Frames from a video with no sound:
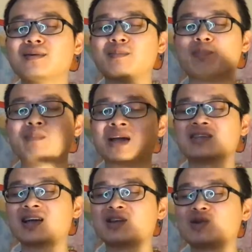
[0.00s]
my
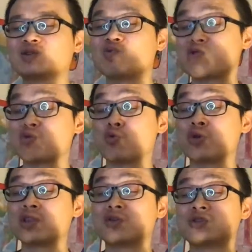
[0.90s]
diagnosis with
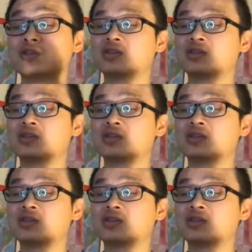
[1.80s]
uyunliuqi